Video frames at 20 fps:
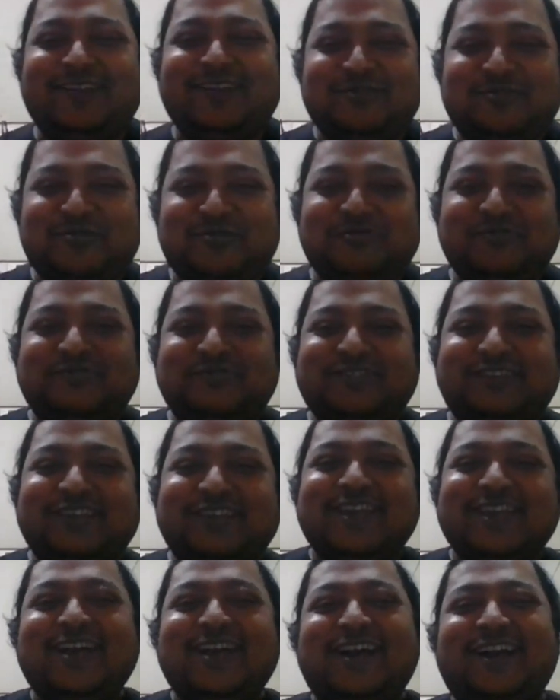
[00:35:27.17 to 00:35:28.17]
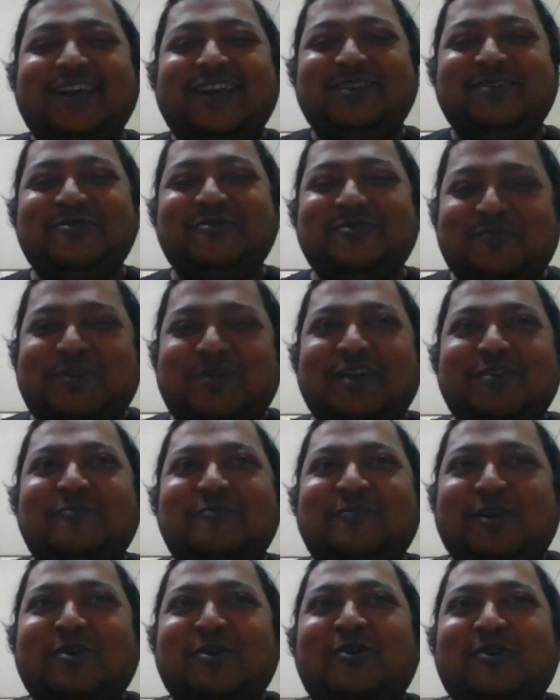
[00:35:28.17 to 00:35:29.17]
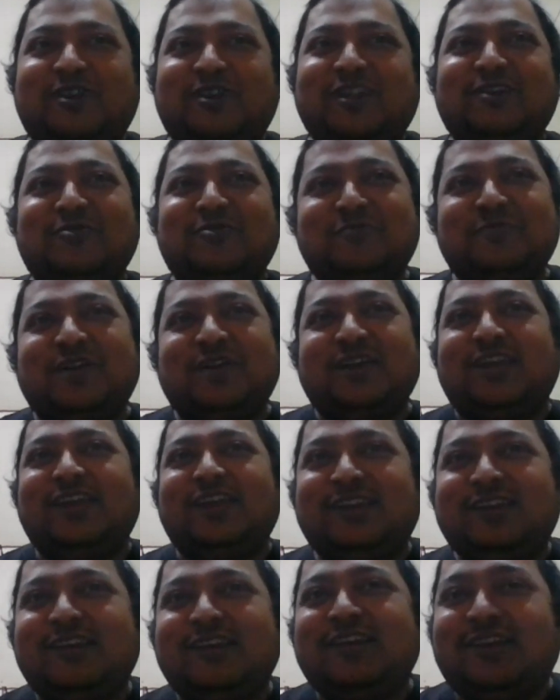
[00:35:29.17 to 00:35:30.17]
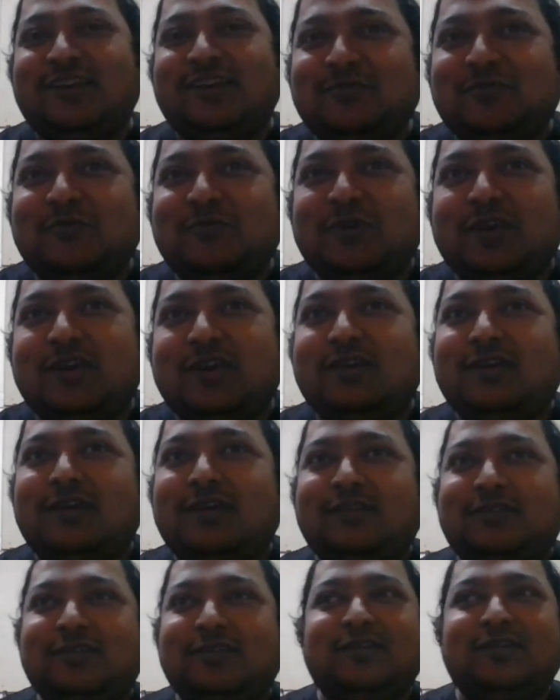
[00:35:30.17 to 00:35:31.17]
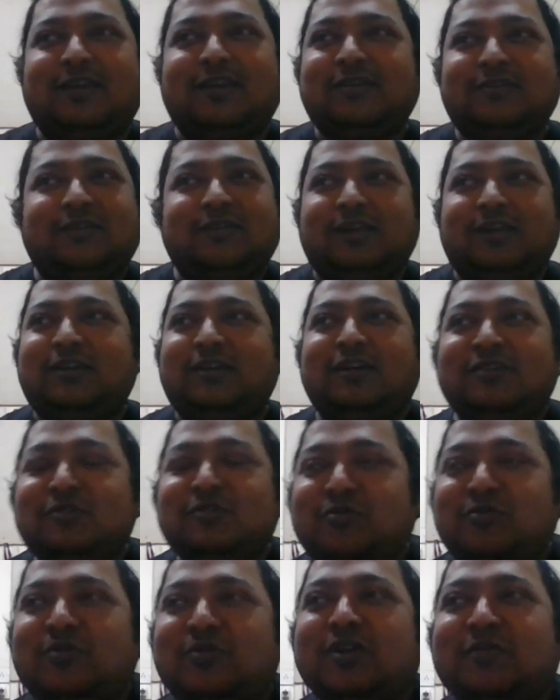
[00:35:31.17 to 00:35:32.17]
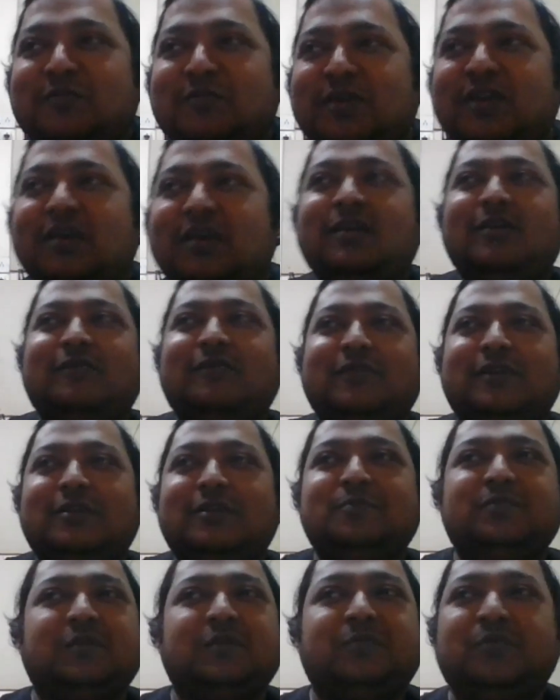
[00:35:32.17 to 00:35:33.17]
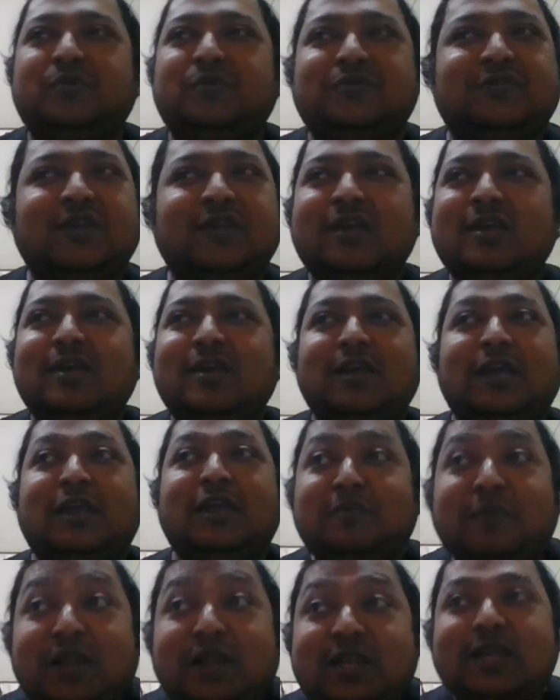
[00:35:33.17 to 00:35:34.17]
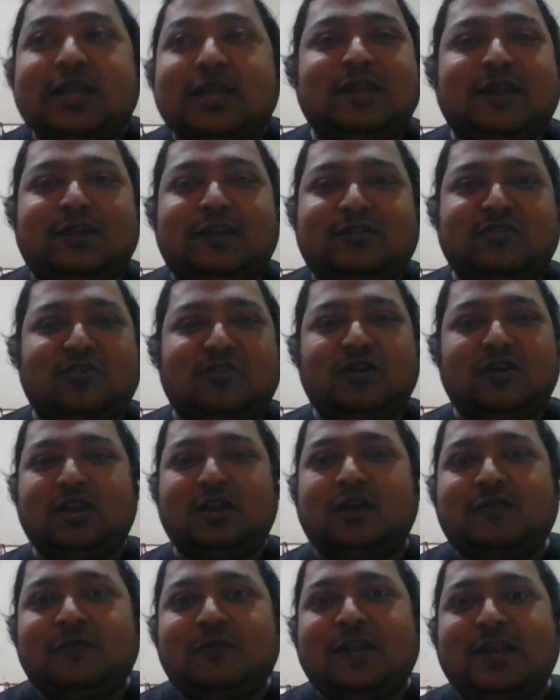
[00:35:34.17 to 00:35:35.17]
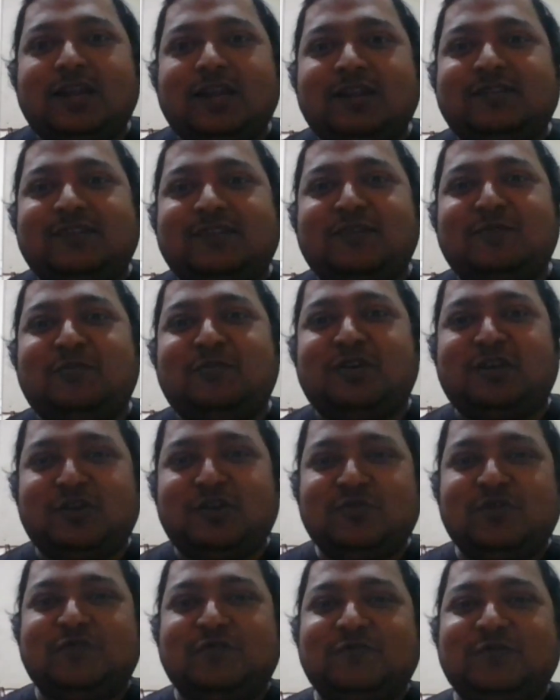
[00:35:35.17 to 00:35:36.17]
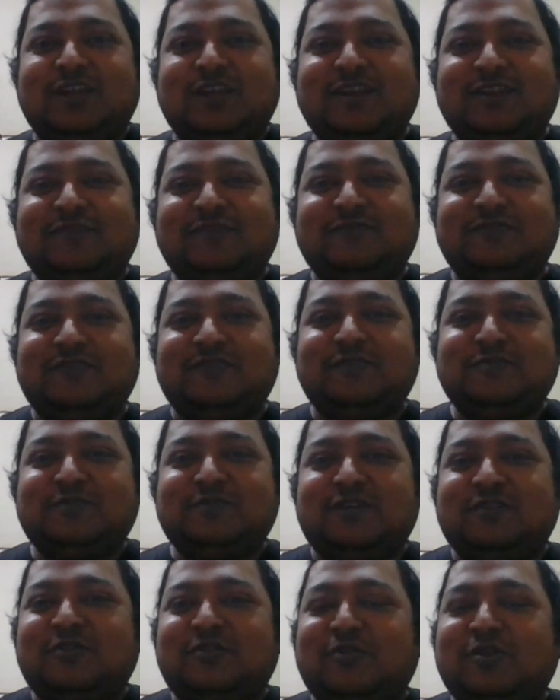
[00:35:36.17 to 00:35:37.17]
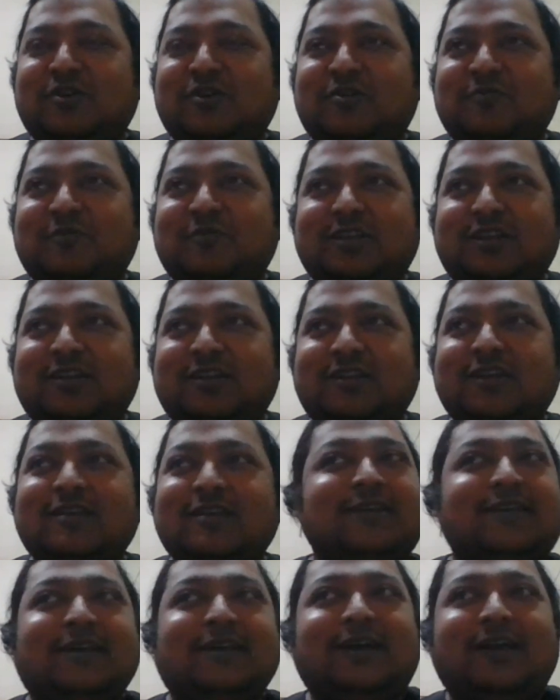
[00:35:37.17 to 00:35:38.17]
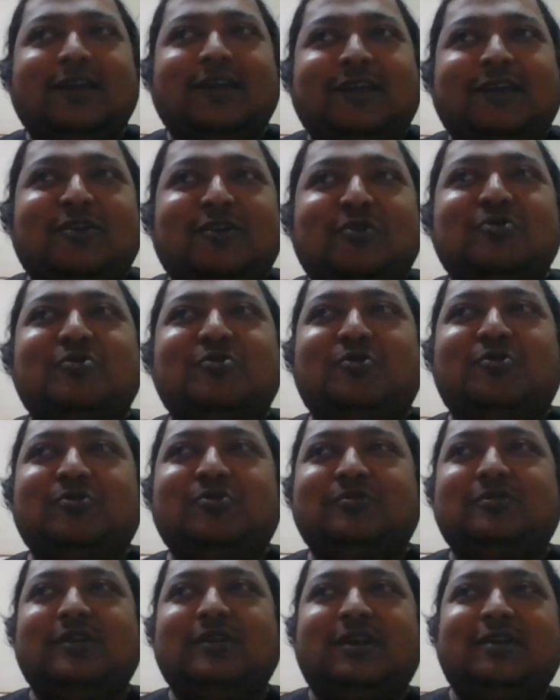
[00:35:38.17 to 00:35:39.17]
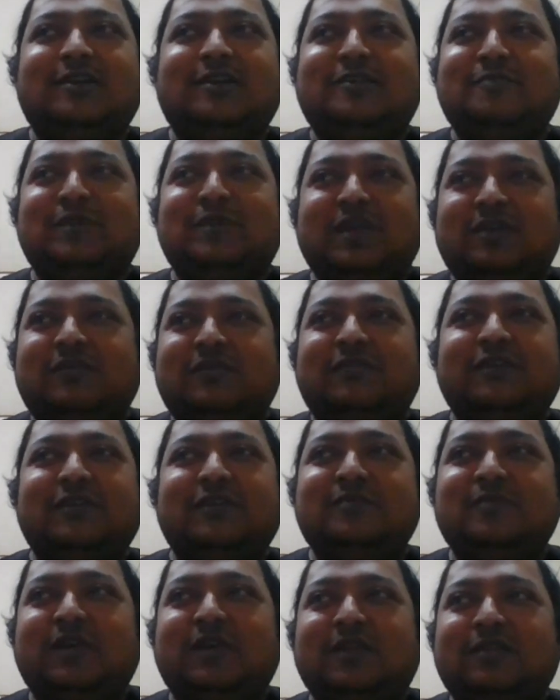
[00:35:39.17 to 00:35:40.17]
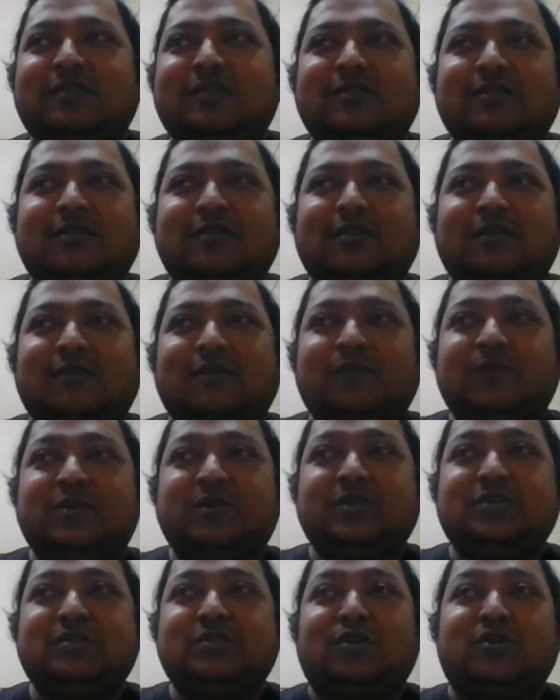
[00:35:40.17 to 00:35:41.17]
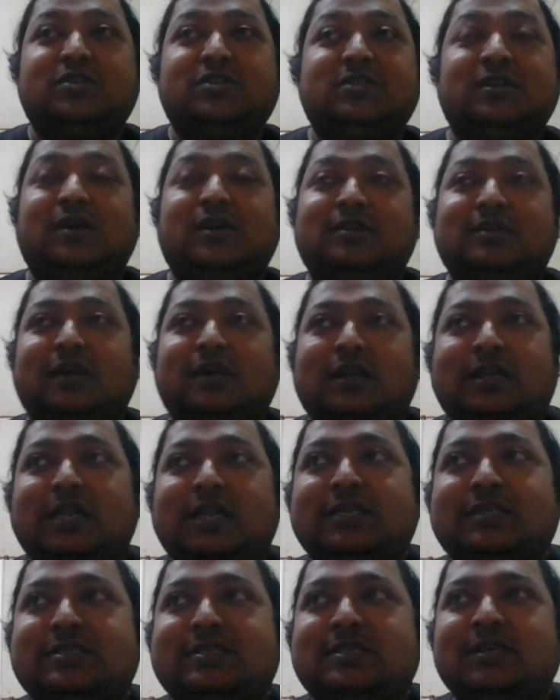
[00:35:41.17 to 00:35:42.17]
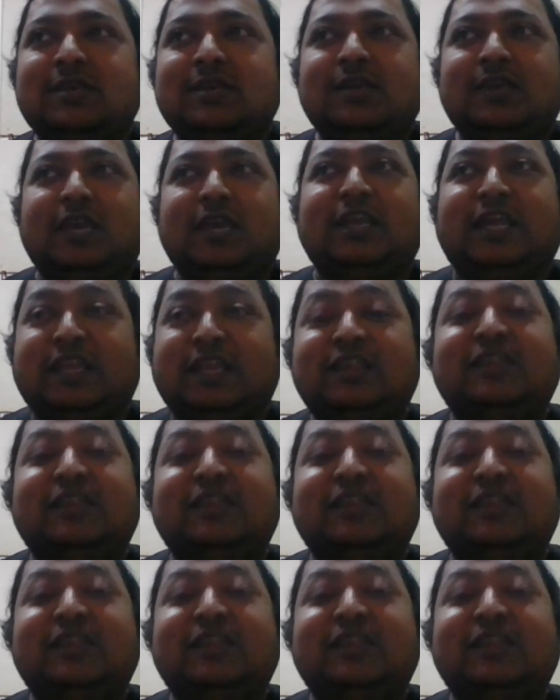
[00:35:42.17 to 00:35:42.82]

I know I know my Bengal, I know my India the way I think I can't go and make a film suppose in Malayali right now. I love Malayali cinema, new wave Malayali films are going on, but then I cannot go there and make a film in which is not at least in